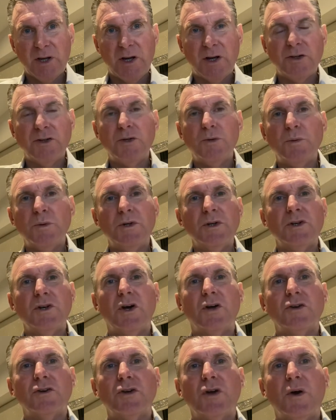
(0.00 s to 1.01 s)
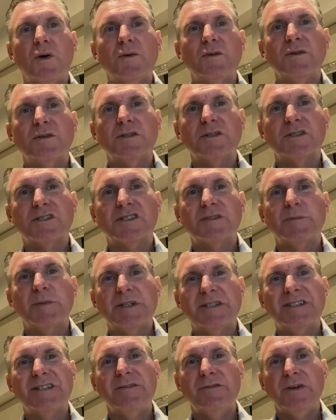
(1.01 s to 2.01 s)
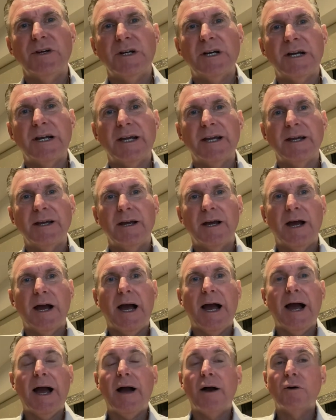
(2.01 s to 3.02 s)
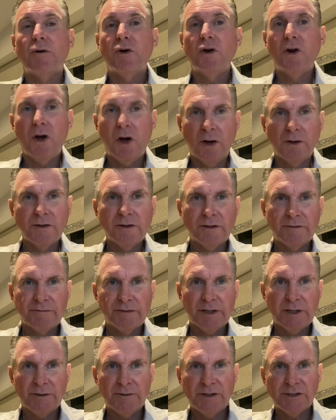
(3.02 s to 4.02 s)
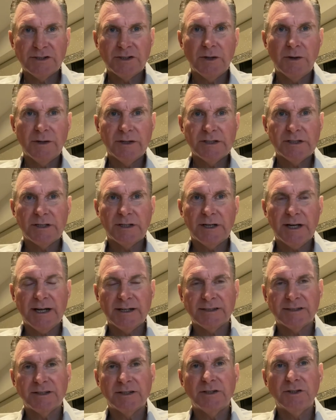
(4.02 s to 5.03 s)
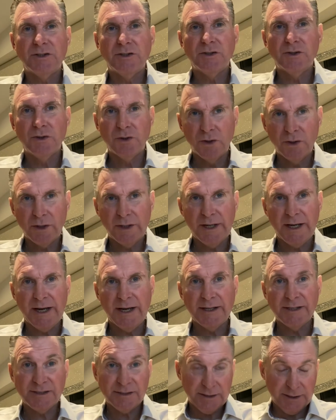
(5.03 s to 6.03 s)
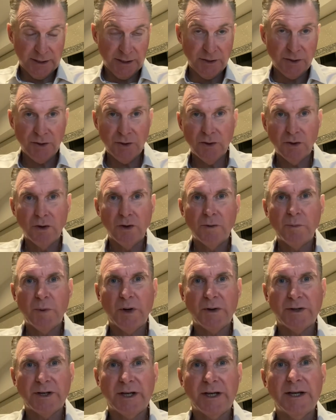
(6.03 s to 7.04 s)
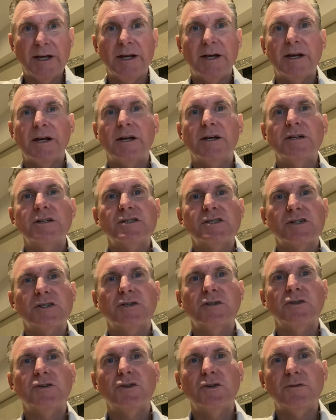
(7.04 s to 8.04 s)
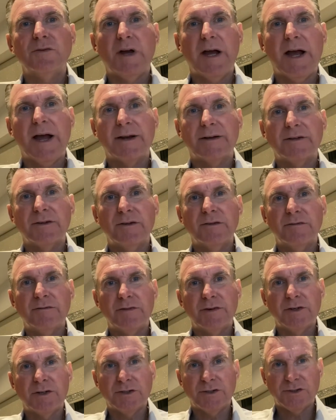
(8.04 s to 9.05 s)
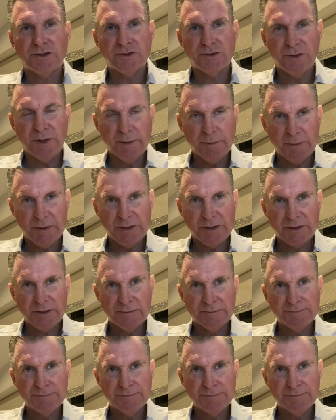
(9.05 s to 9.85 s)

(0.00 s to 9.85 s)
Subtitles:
And you will not know specifically how long the filler is going to last in your case, in your body, until you've had the first treatment.